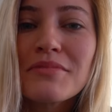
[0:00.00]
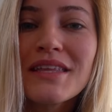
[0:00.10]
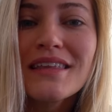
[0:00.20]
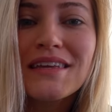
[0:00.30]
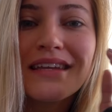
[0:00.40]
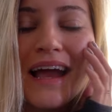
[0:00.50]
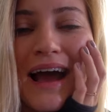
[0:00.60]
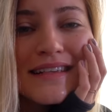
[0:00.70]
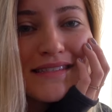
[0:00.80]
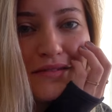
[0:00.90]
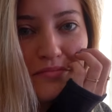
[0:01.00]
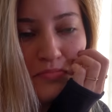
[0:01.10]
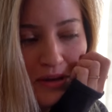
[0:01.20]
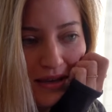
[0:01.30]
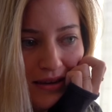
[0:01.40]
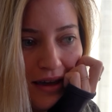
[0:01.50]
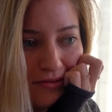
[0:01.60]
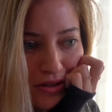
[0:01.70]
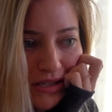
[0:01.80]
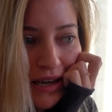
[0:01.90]
but lately it hasn't been
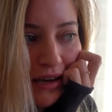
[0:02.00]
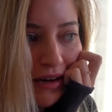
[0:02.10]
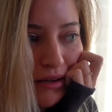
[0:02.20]
every day.